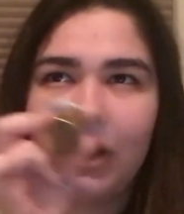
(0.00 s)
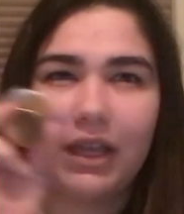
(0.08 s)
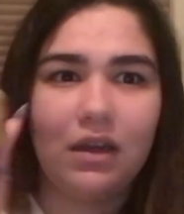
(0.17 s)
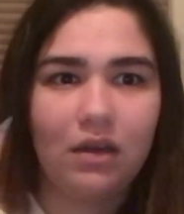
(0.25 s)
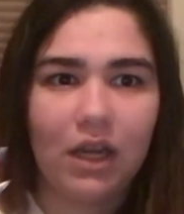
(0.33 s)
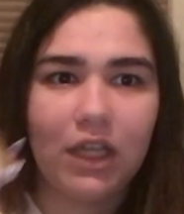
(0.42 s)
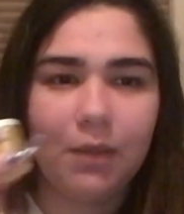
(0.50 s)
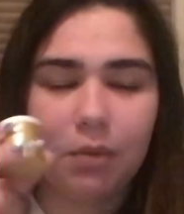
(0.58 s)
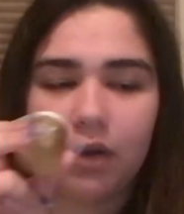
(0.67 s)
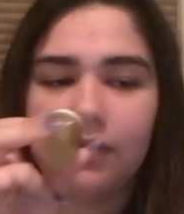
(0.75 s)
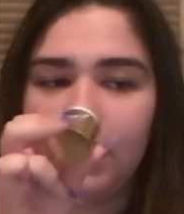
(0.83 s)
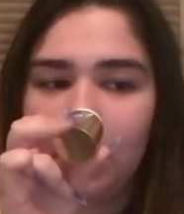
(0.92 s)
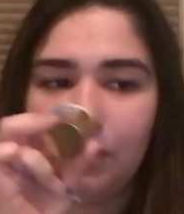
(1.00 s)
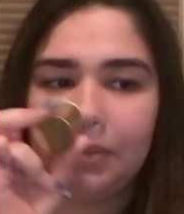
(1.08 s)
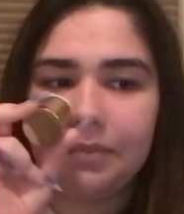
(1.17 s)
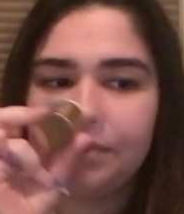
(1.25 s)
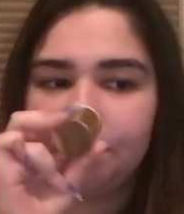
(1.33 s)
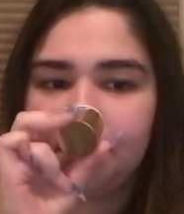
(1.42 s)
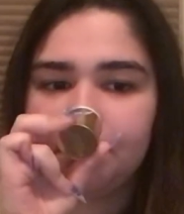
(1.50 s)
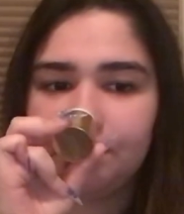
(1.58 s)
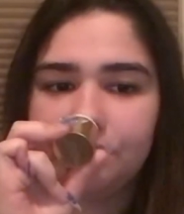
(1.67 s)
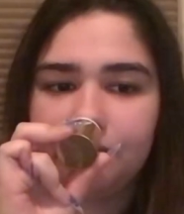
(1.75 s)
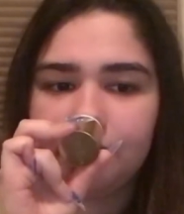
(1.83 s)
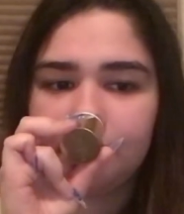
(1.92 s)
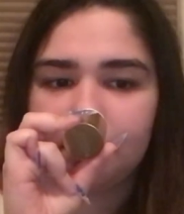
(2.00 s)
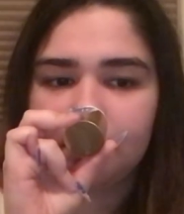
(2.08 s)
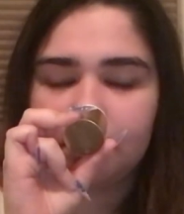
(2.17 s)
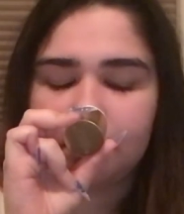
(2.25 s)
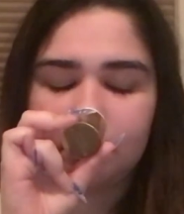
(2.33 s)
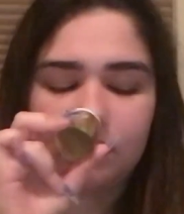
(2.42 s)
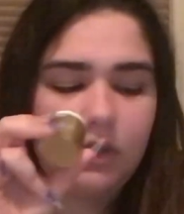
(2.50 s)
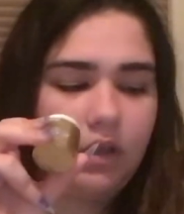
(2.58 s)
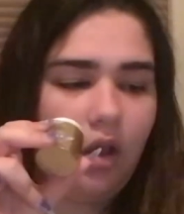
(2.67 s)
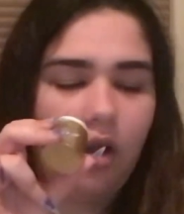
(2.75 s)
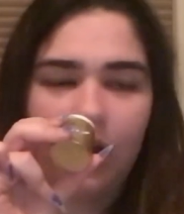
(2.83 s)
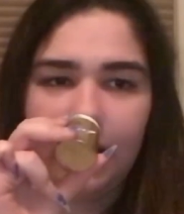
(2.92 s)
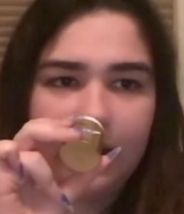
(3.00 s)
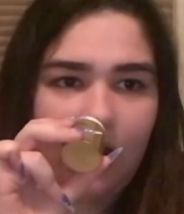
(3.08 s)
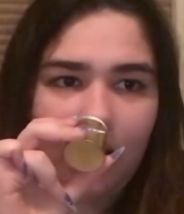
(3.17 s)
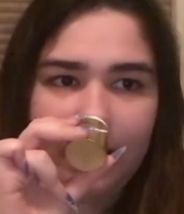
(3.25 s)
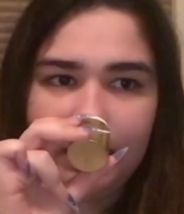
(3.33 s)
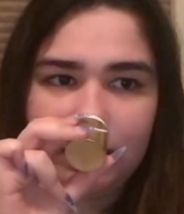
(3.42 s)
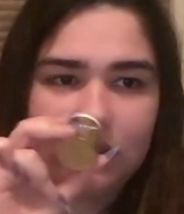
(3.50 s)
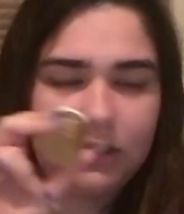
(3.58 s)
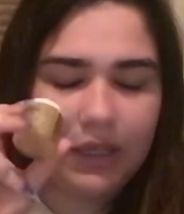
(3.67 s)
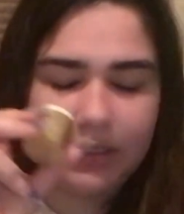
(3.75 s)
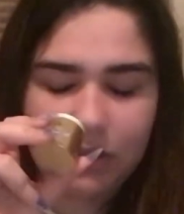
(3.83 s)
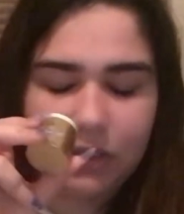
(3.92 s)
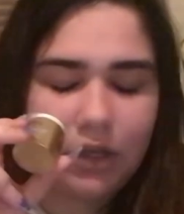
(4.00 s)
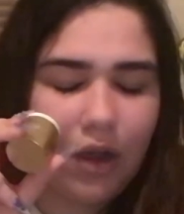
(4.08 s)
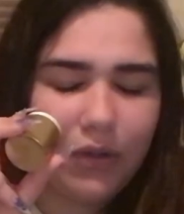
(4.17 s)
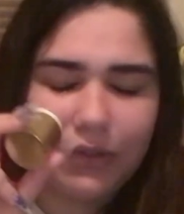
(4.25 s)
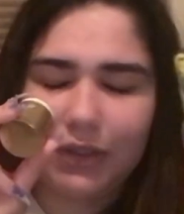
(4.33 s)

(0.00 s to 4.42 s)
like a nutty perfume. Oh, y'all, it's so